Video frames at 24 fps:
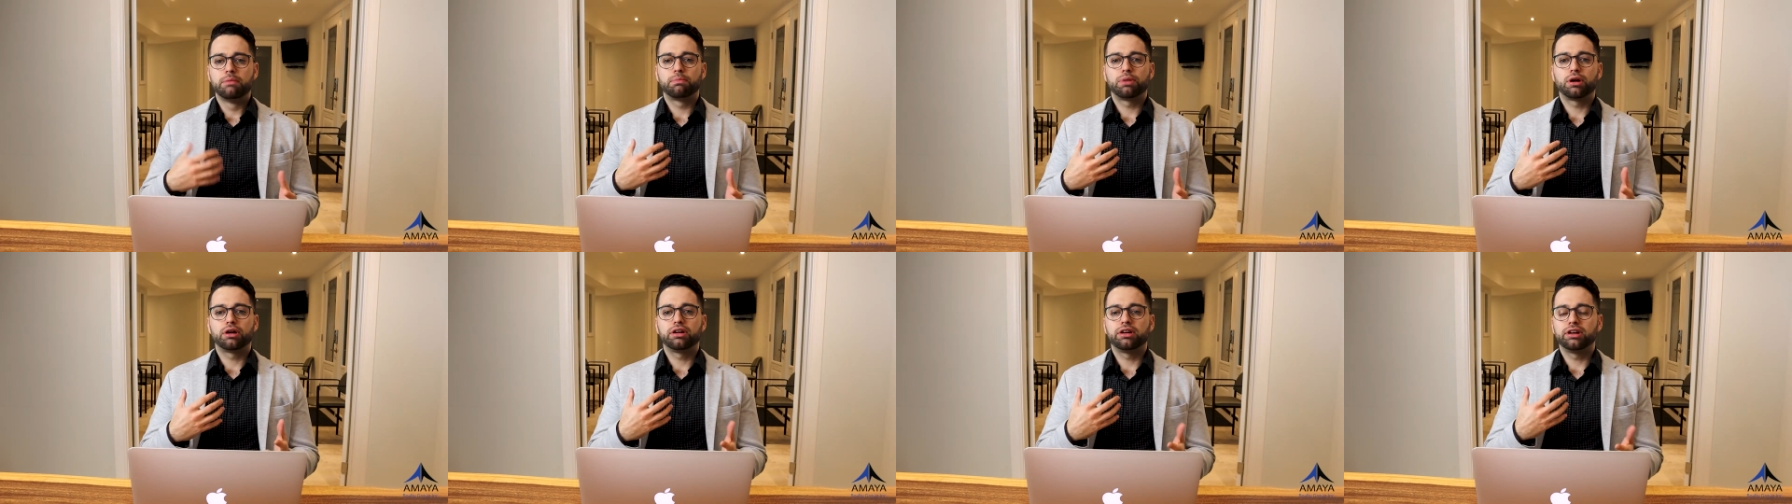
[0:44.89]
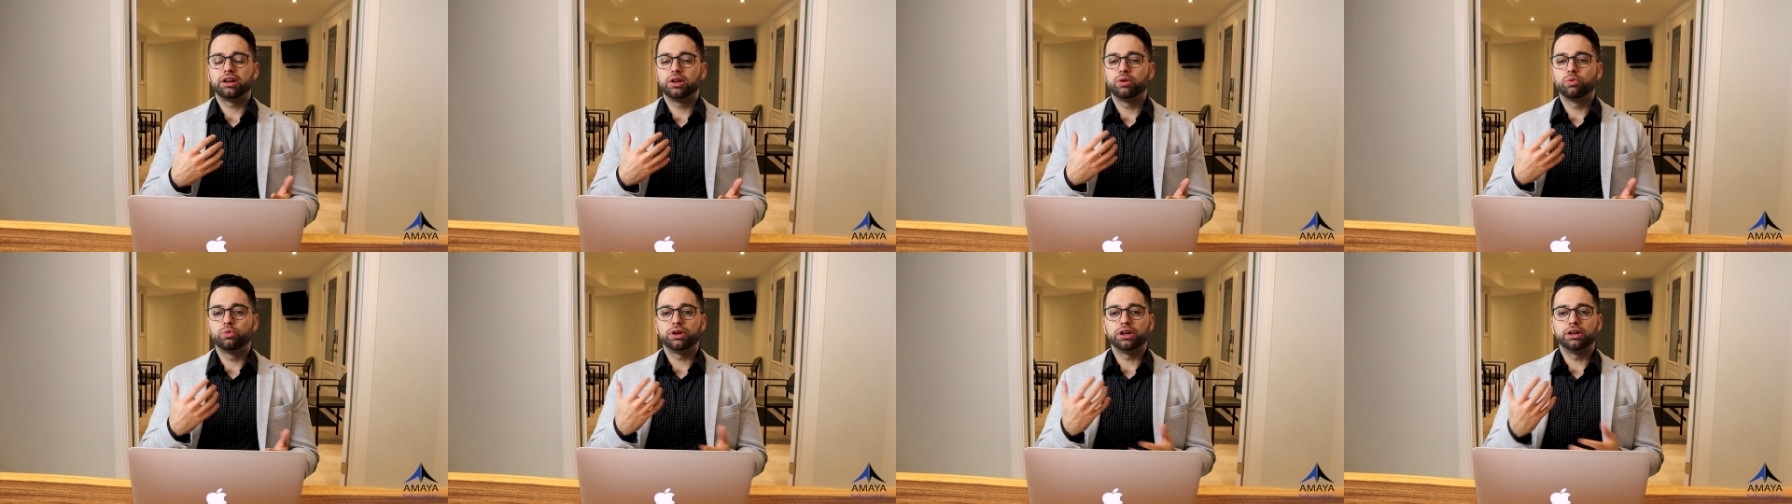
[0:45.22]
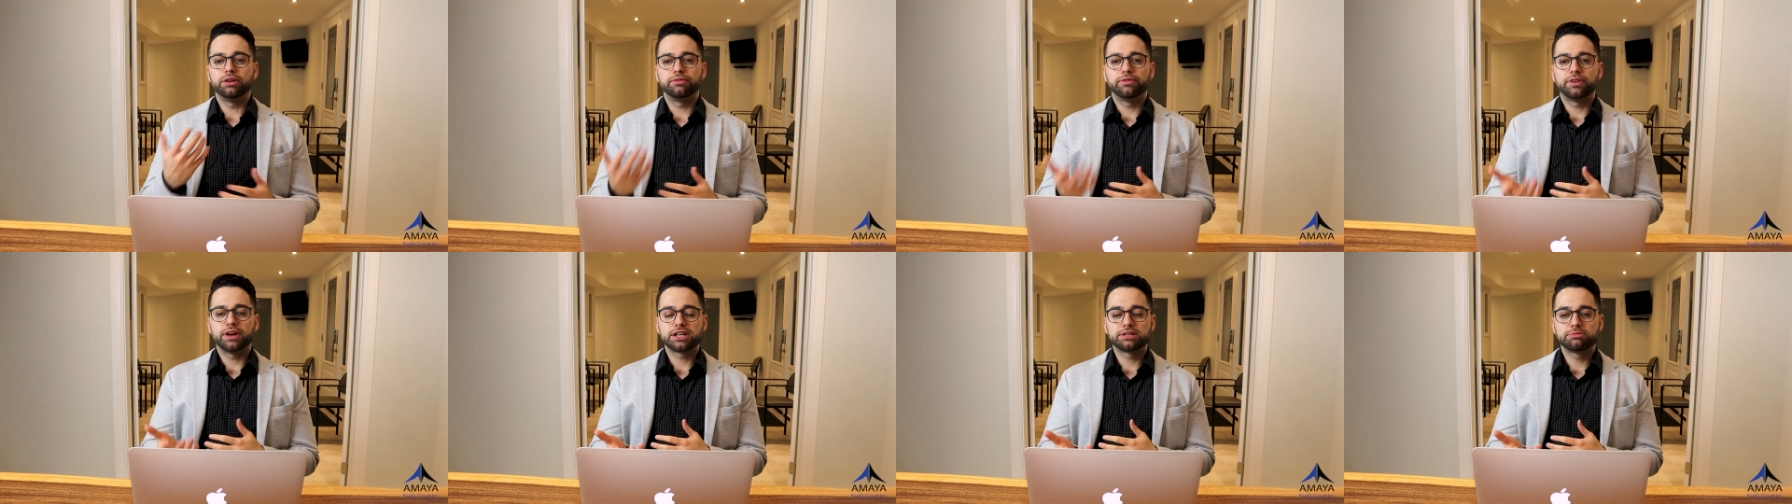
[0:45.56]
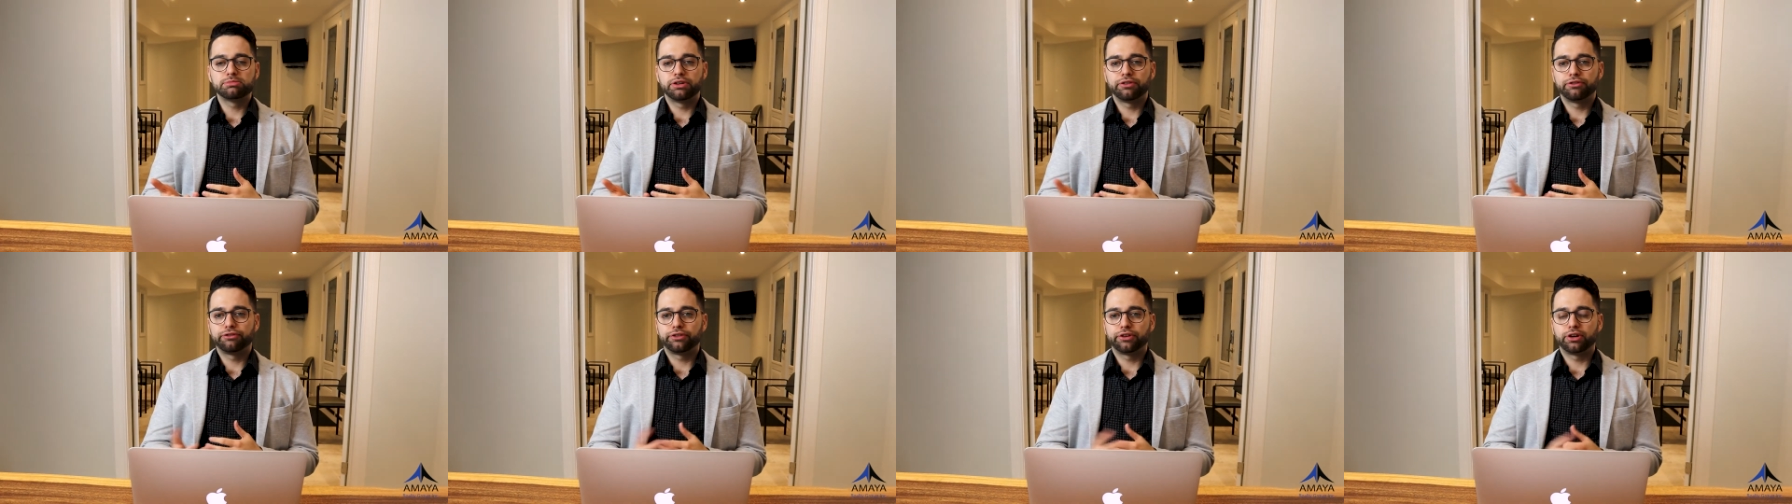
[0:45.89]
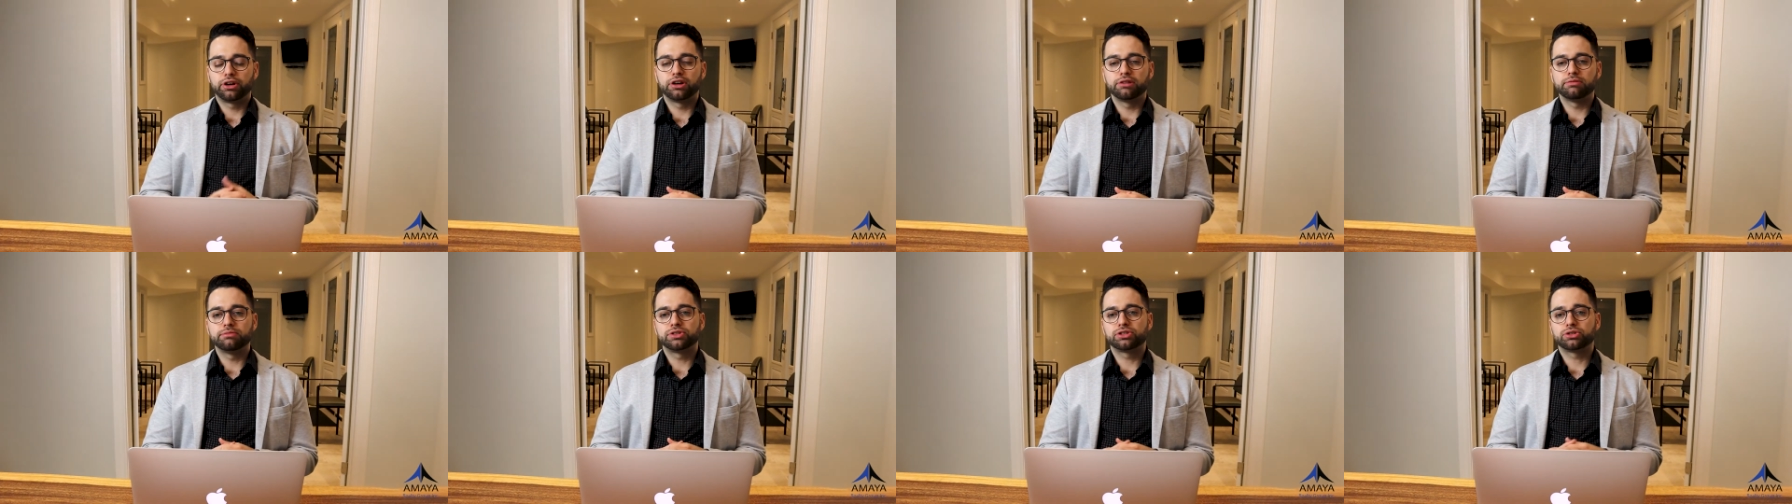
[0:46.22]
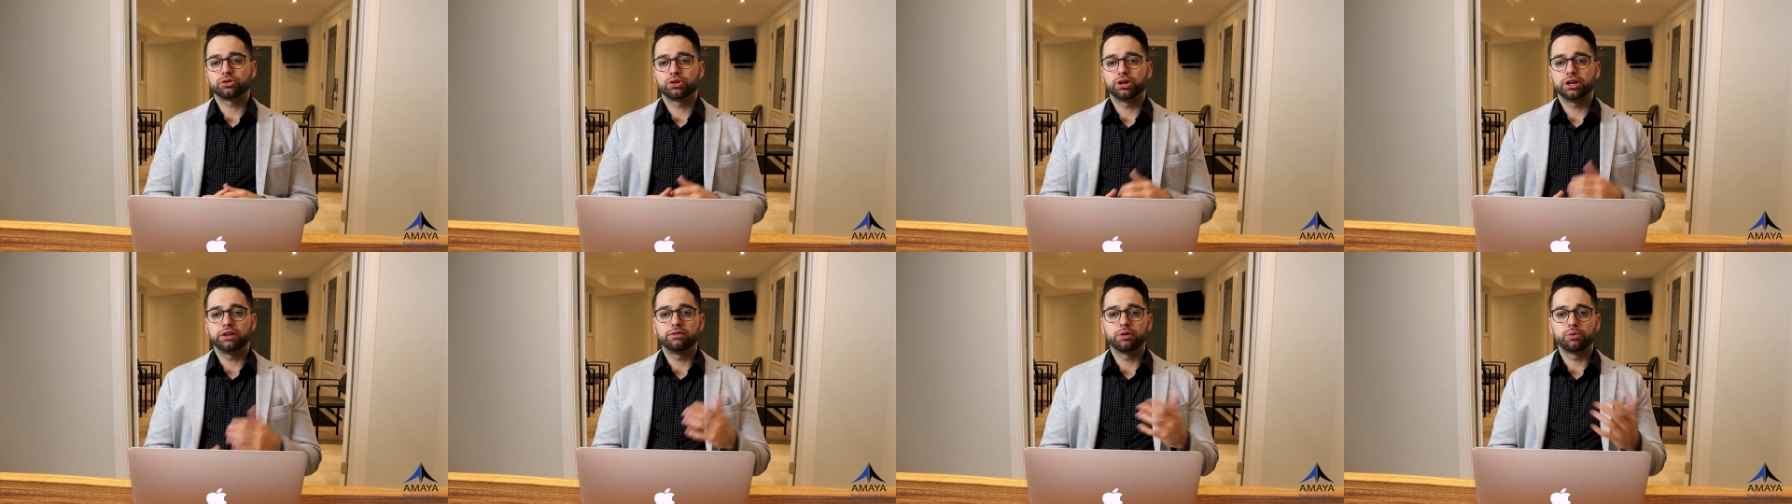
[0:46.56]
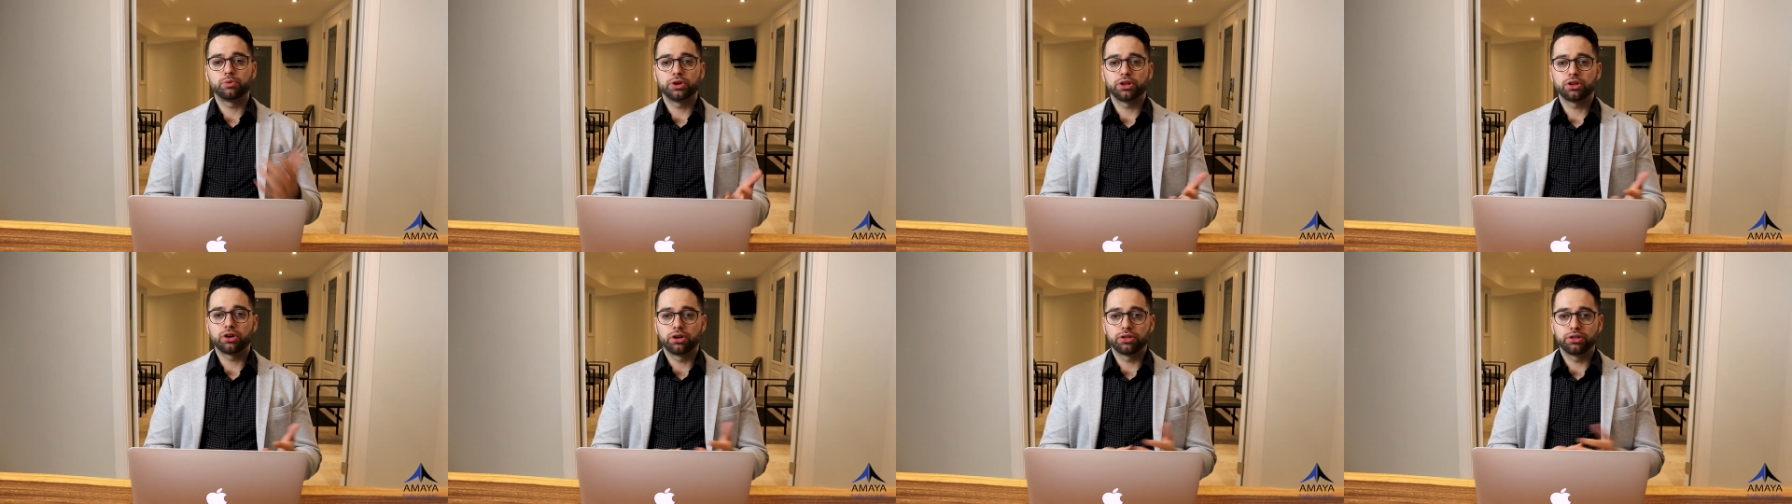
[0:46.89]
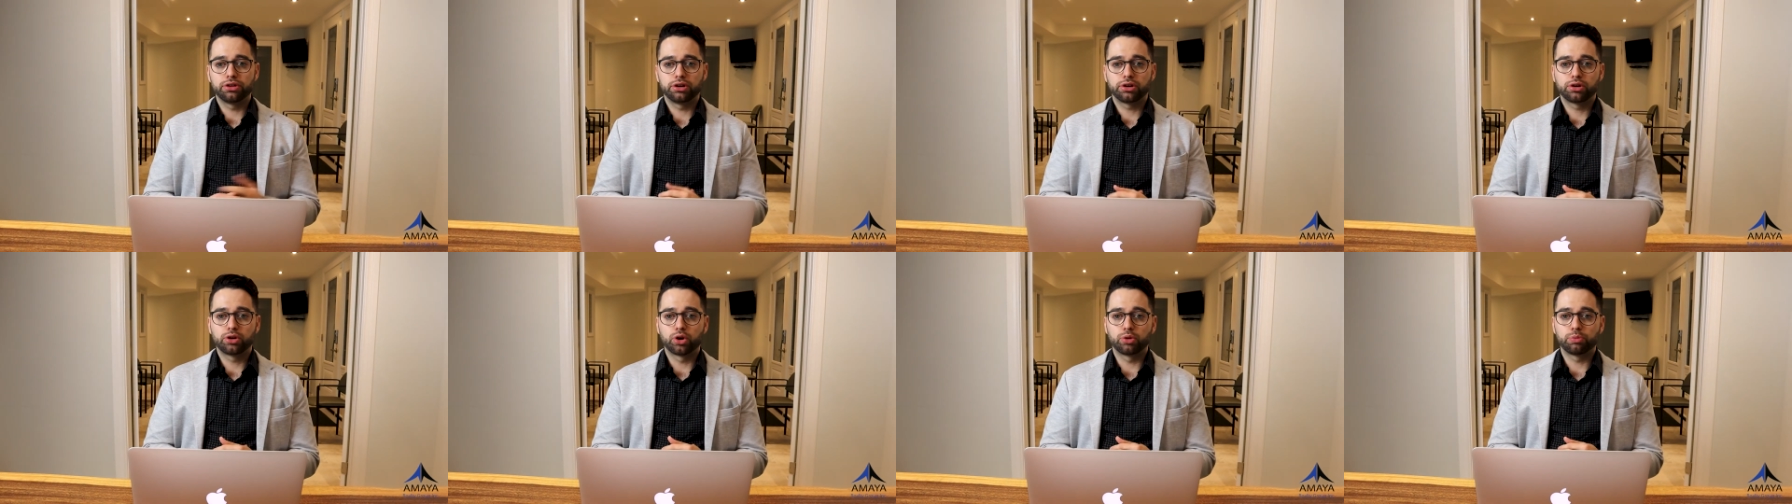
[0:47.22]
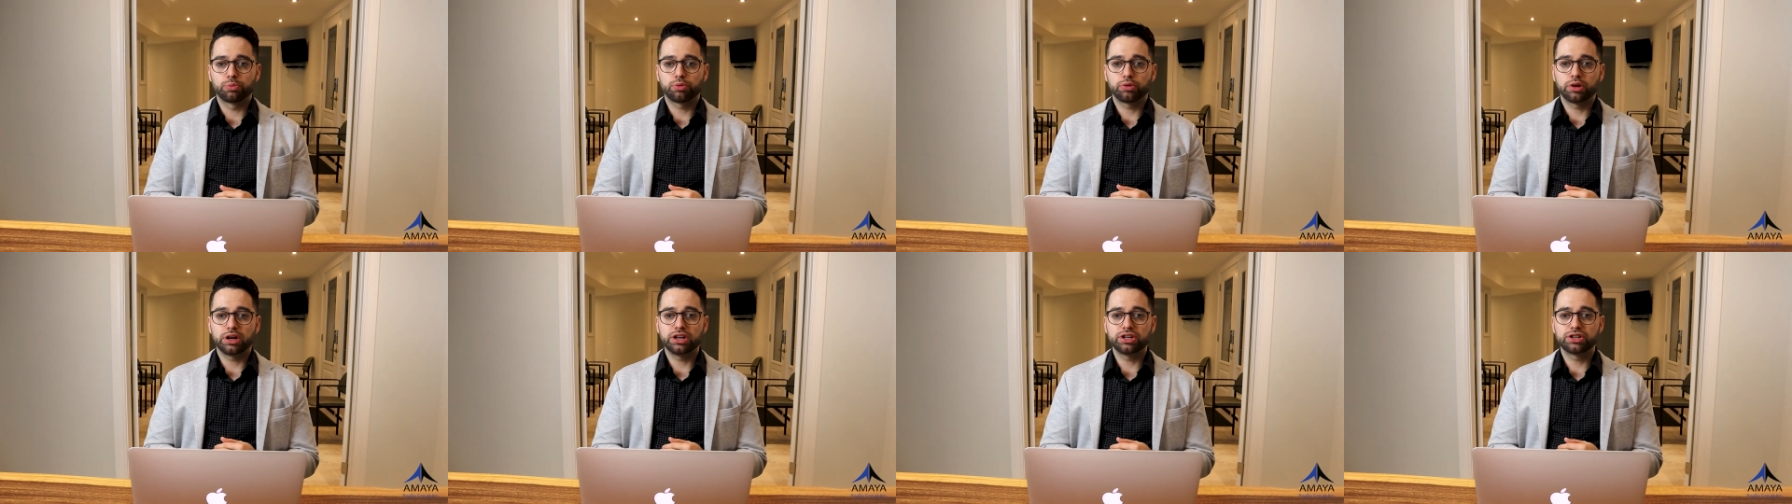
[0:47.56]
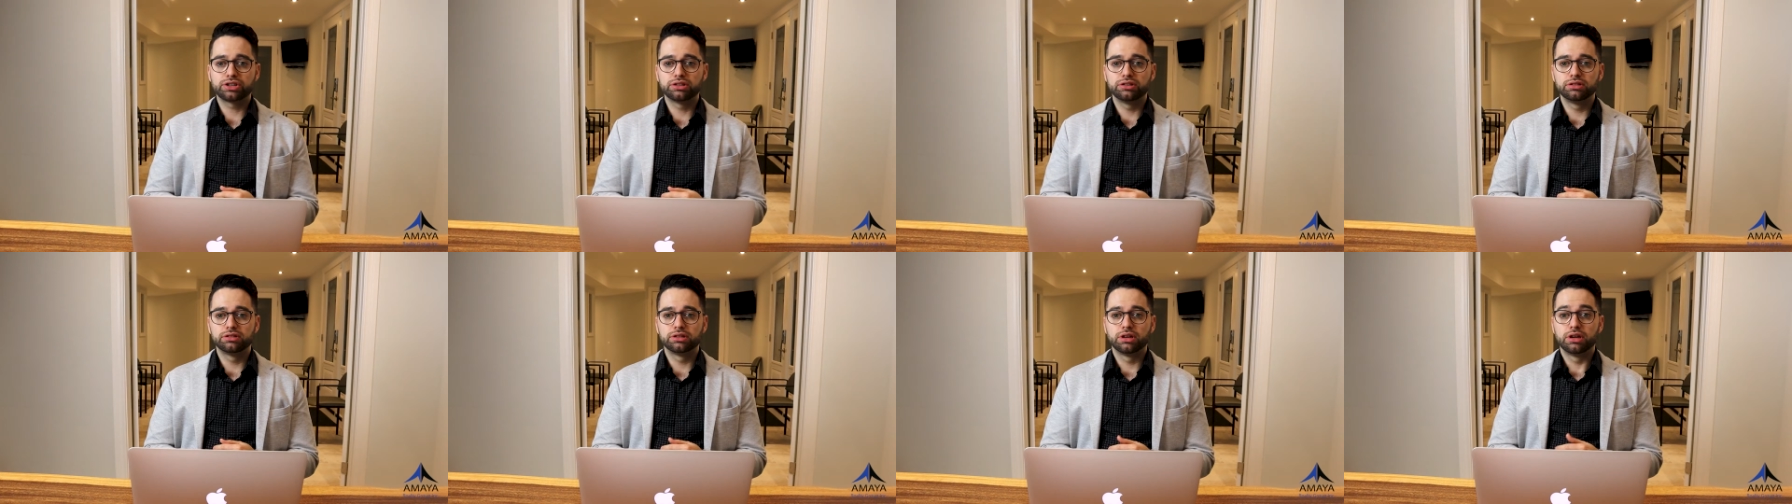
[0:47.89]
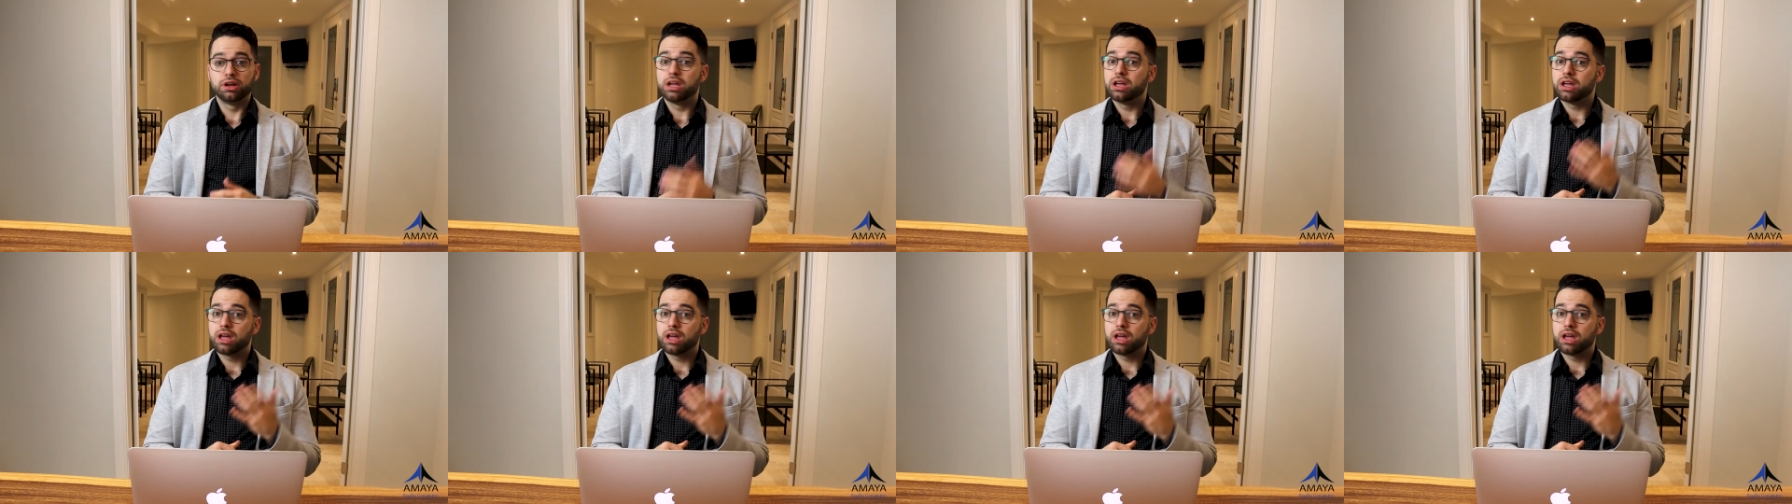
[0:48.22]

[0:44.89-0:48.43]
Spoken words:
partnering with investment firms or even with other corporations,